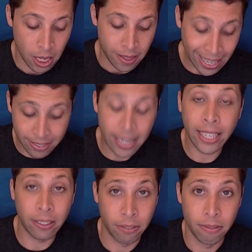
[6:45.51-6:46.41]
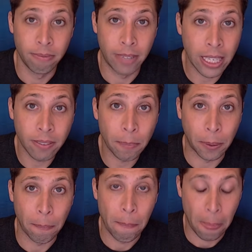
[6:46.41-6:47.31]
That's a negative, negative
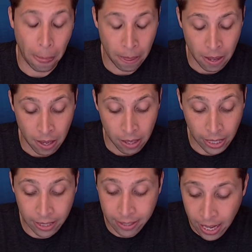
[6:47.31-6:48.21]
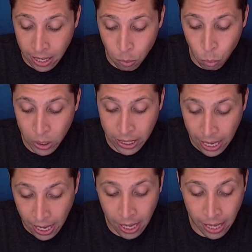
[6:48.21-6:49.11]
number. Like I said, we
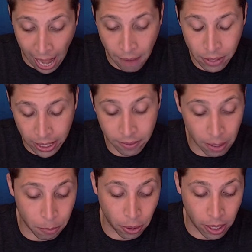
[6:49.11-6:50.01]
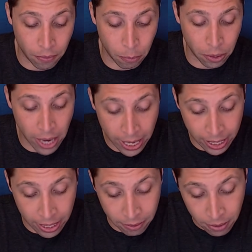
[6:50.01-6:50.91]
can't have a negative number. If it were
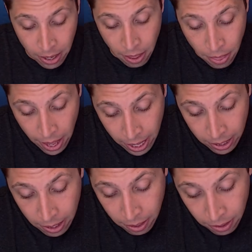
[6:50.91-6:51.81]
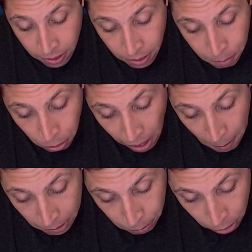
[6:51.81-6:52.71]
negative, then the parabola would